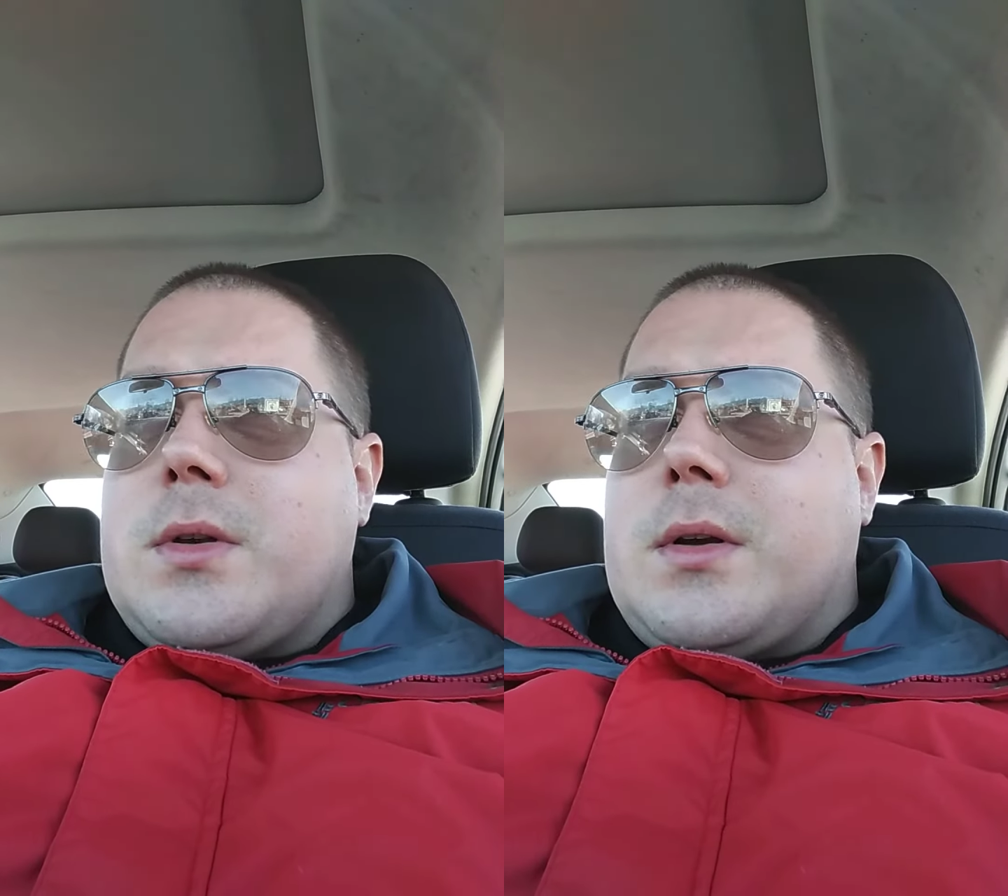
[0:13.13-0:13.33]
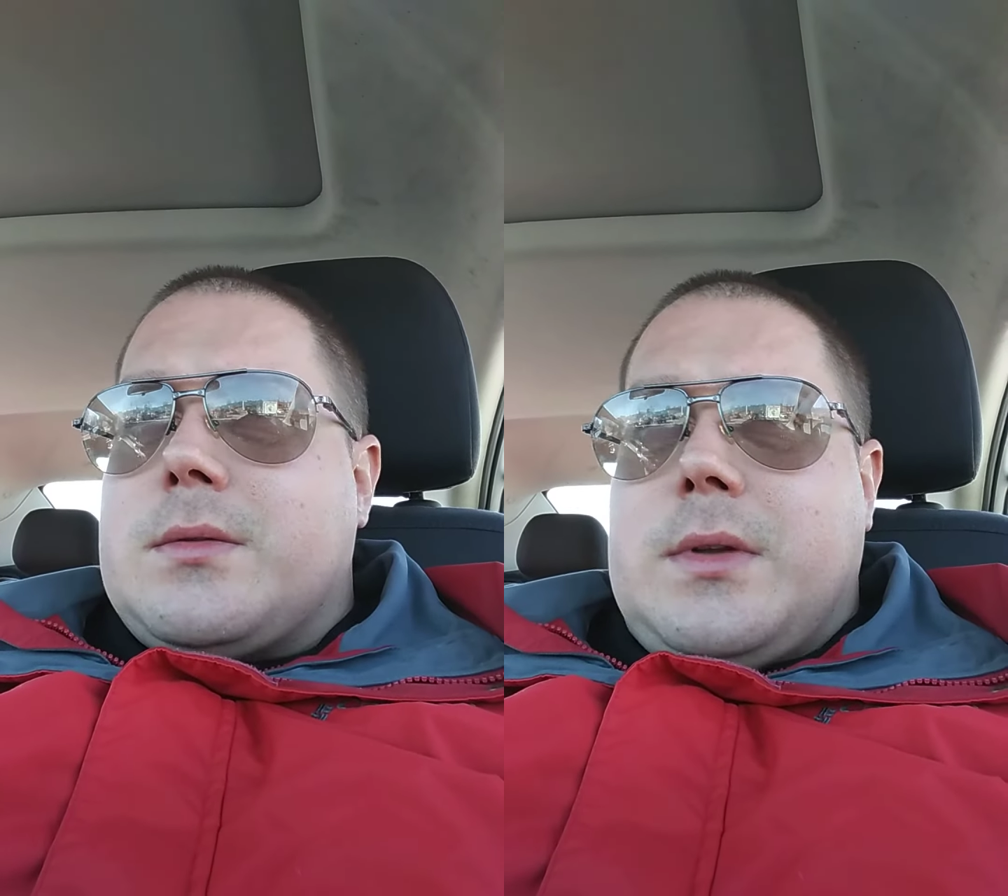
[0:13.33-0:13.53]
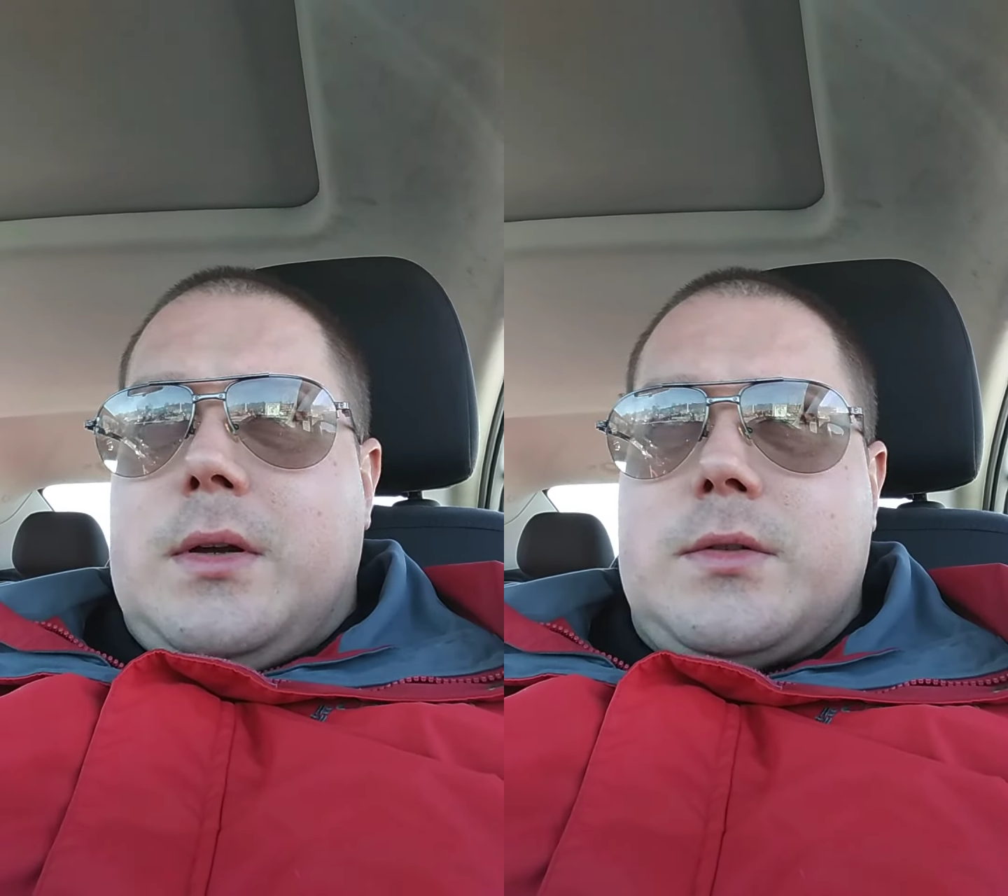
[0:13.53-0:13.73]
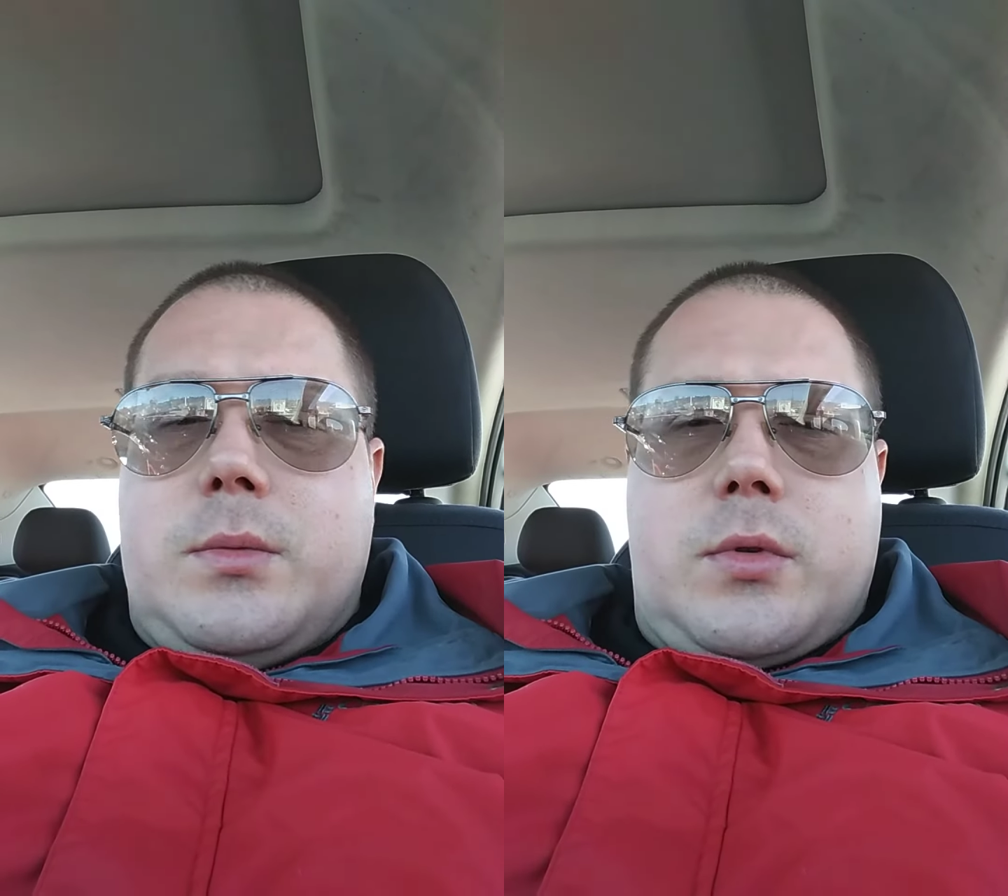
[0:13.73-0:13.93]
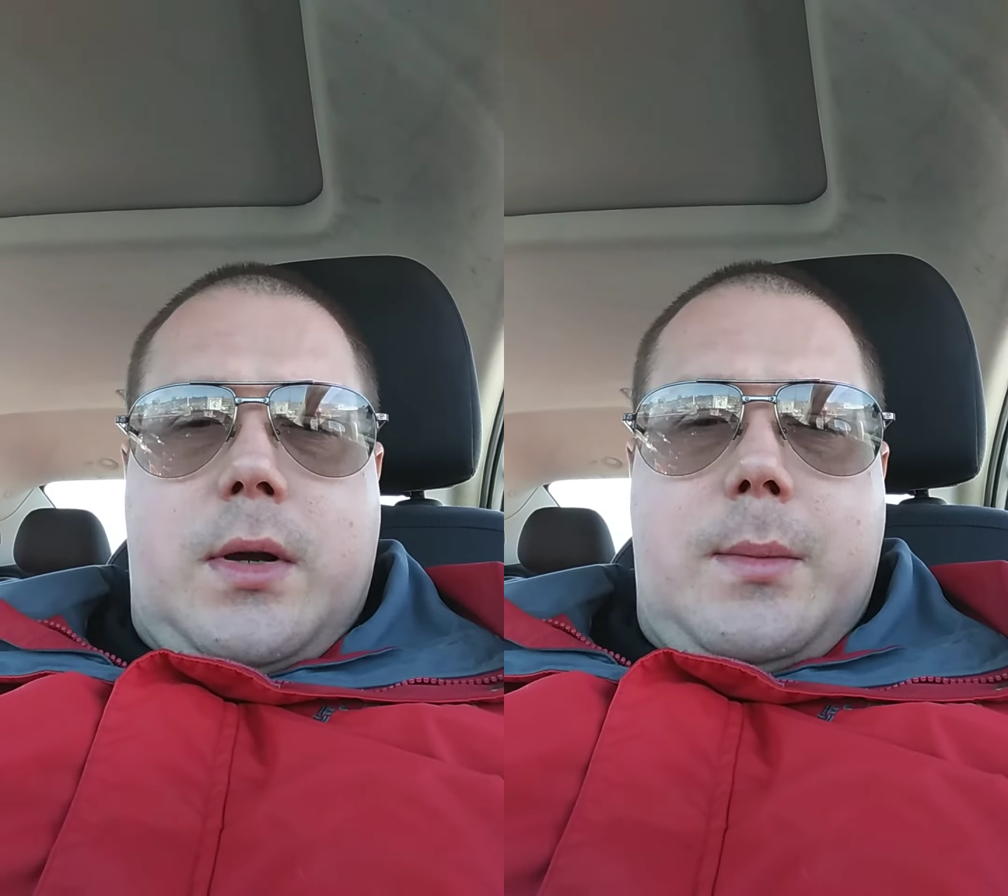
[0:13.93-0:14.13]
so I, I
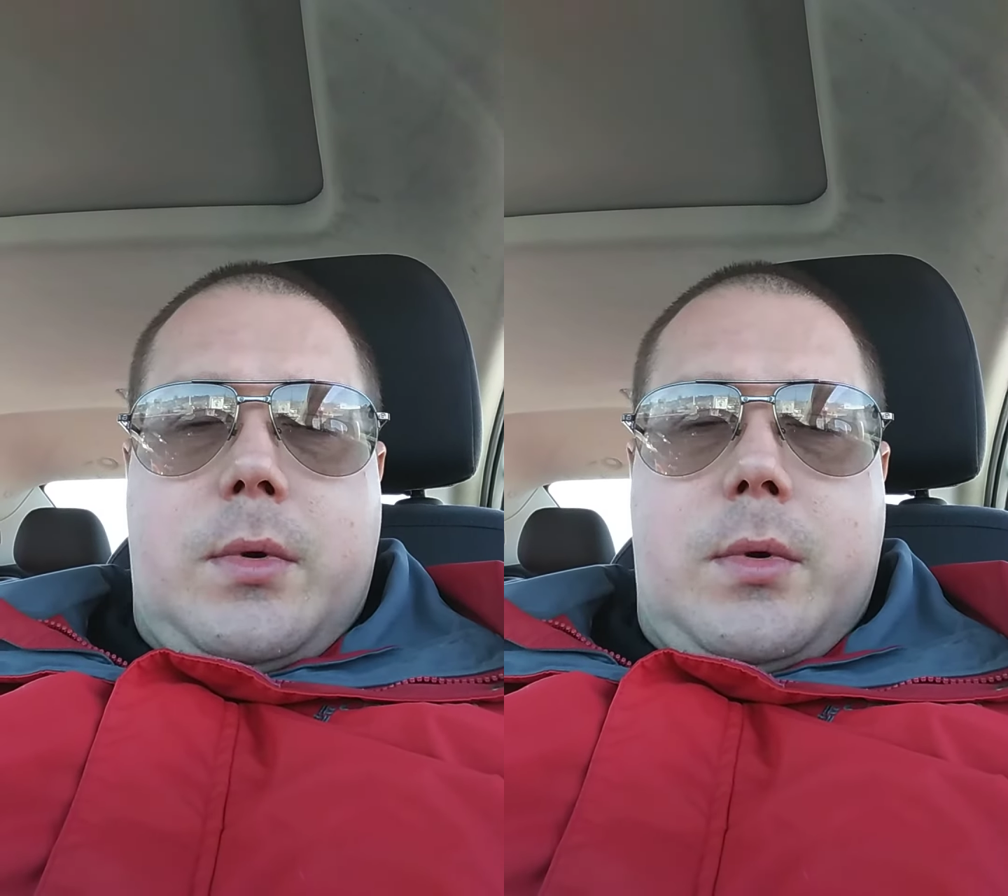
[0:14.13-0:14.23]
unsubscribed.